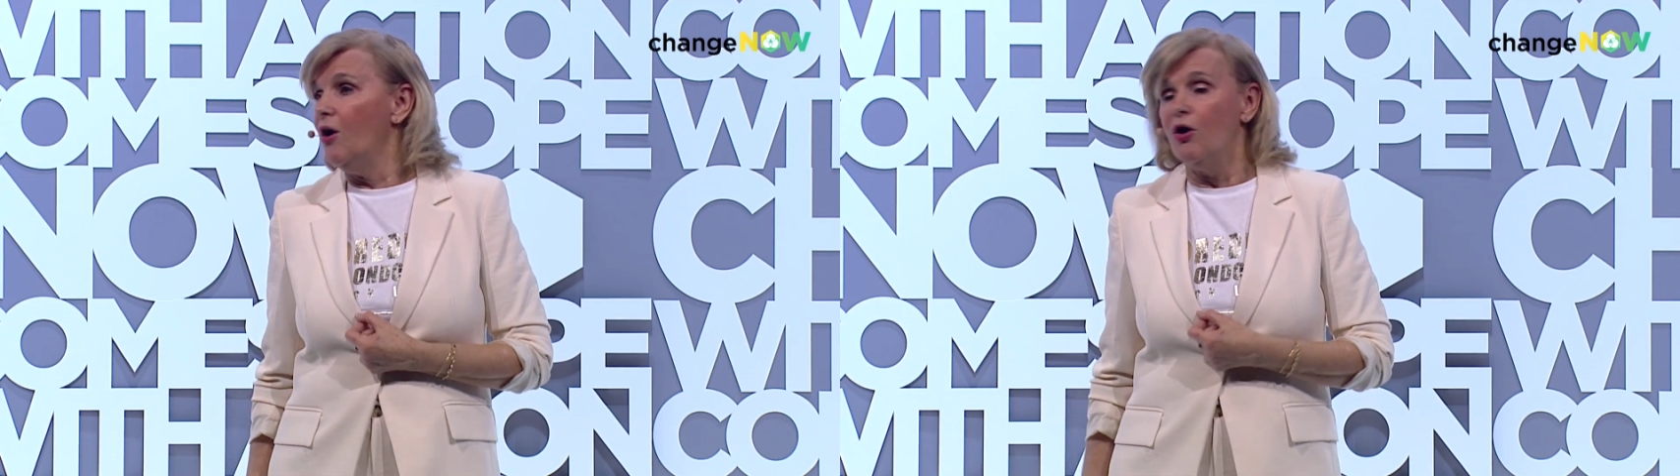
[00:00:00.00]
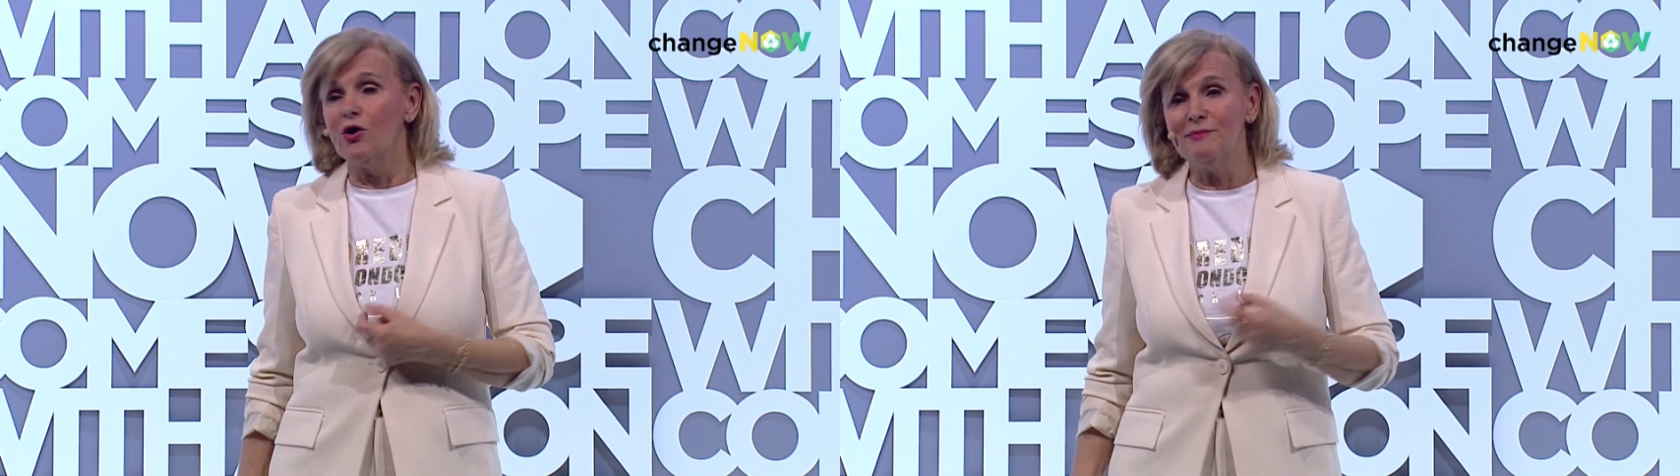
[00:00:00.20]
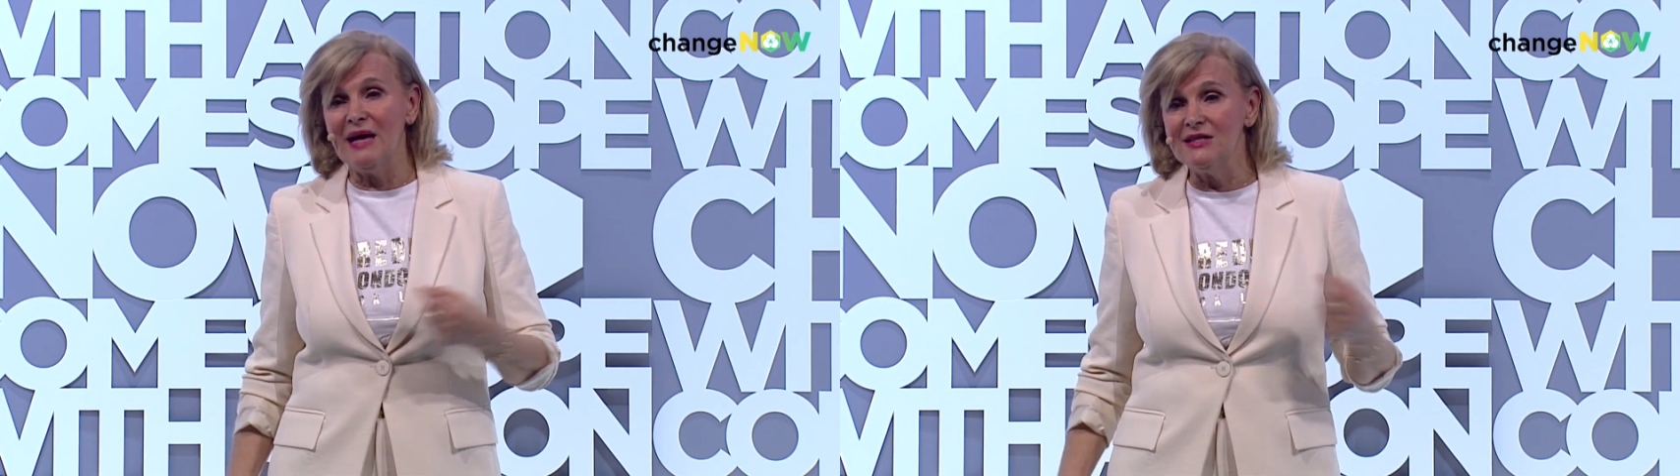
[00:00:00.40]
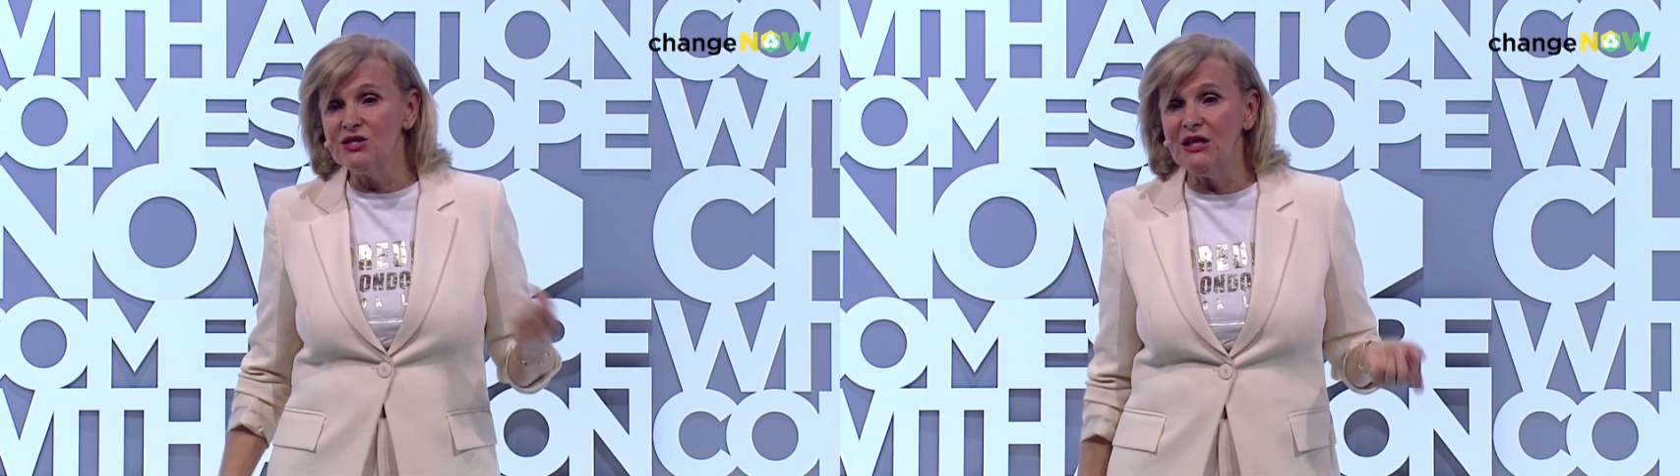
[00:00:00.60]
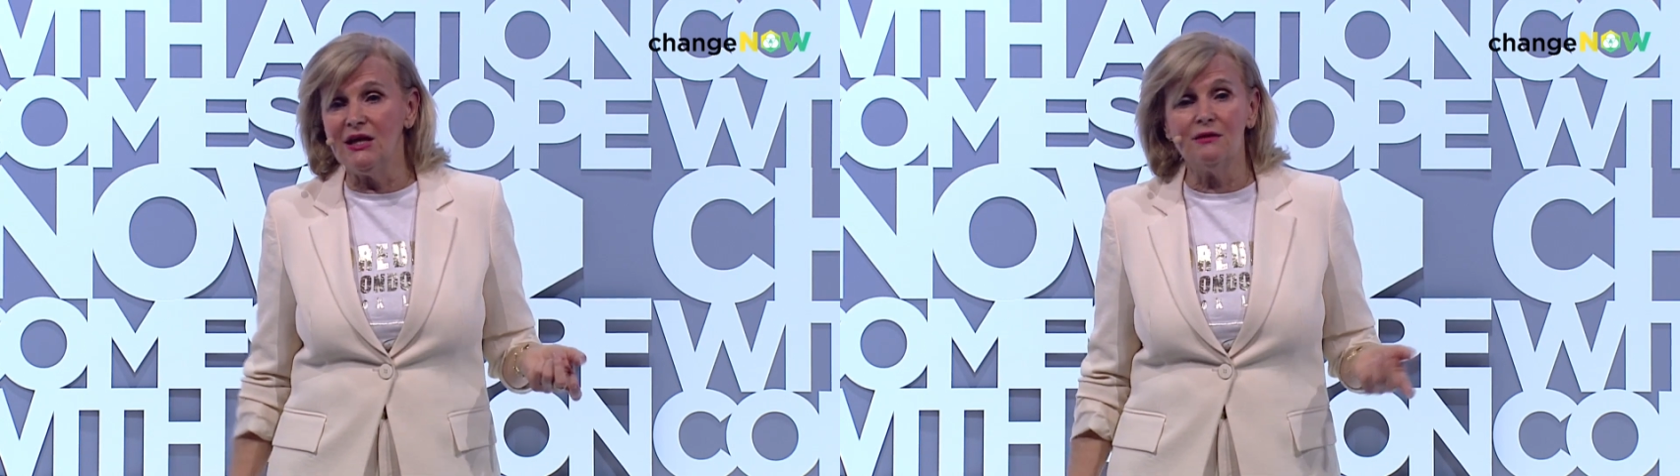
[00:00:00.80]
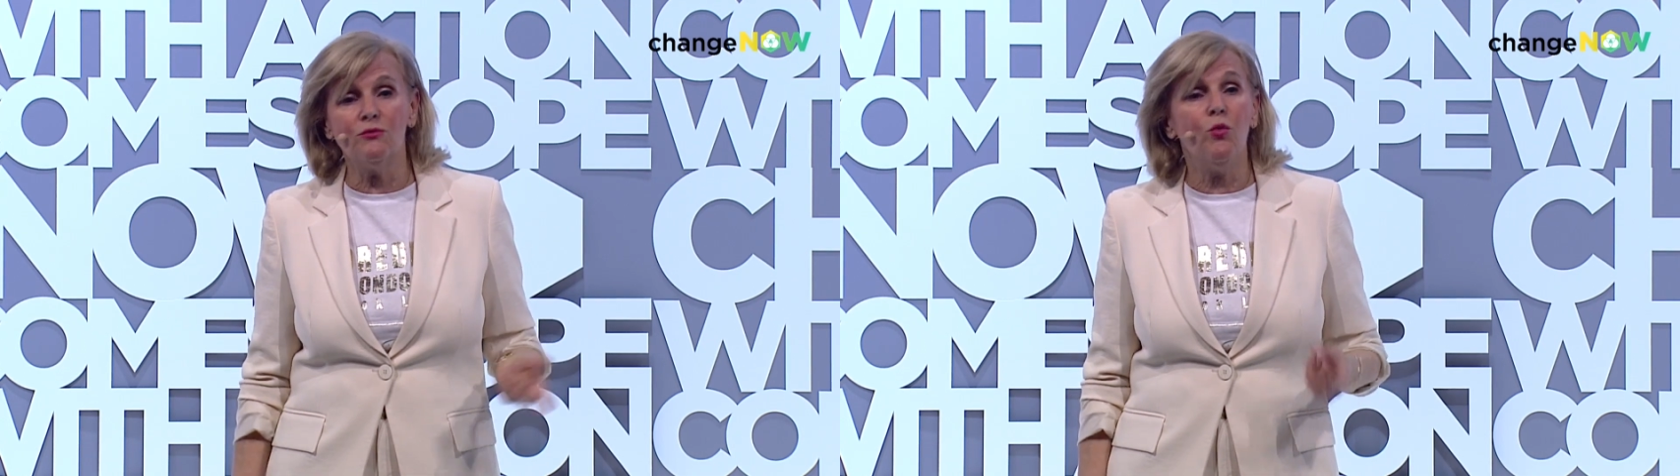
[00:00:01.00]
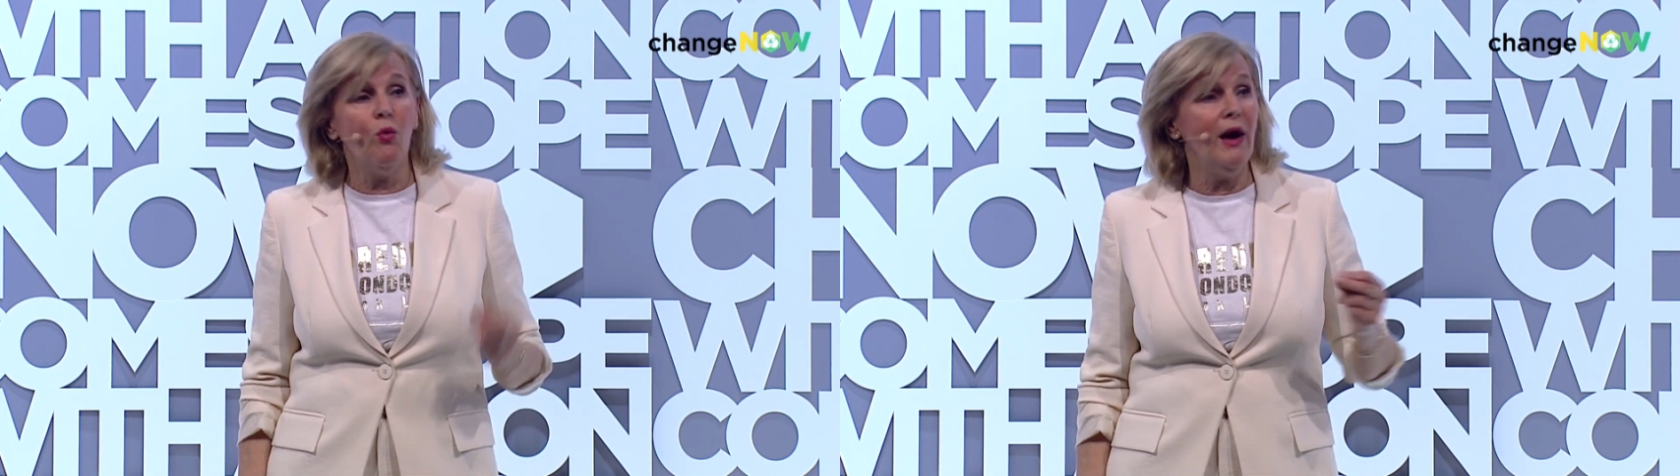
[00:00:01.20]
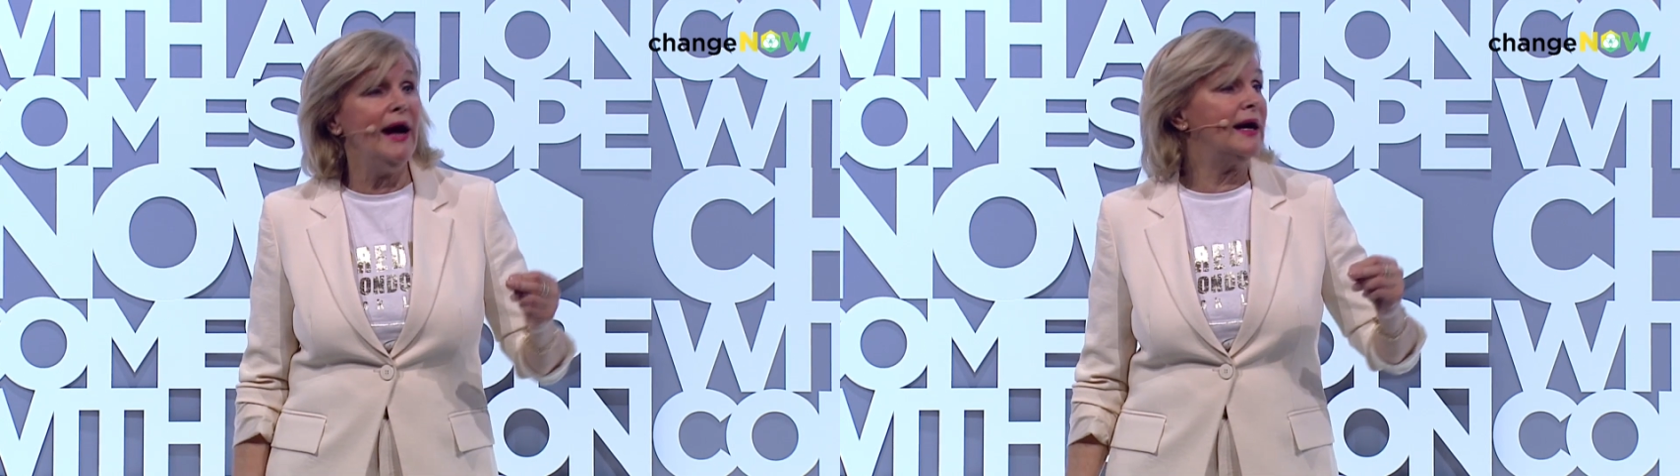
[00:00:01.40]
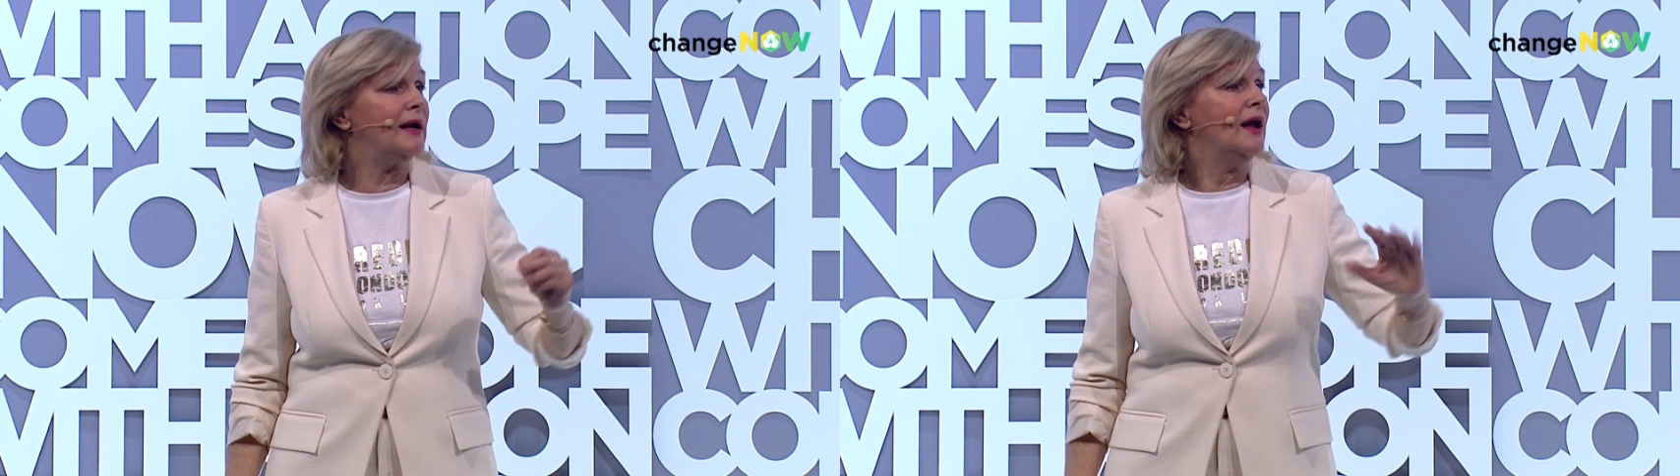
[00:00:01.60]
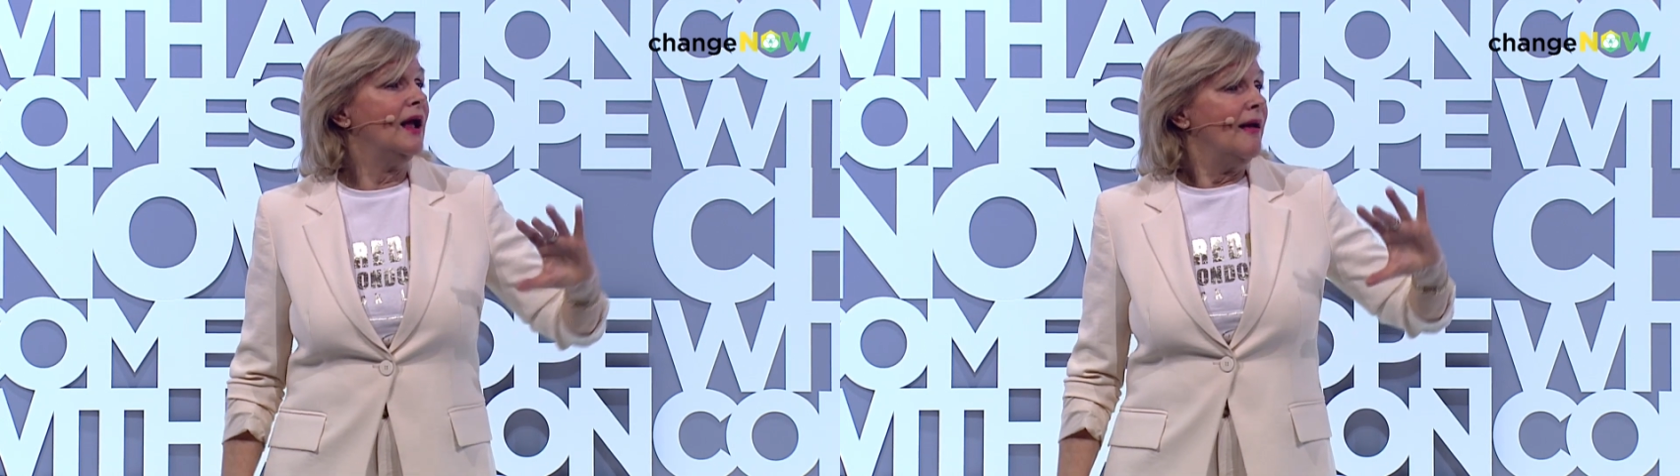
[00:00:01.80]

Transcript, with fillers: or Beijing, where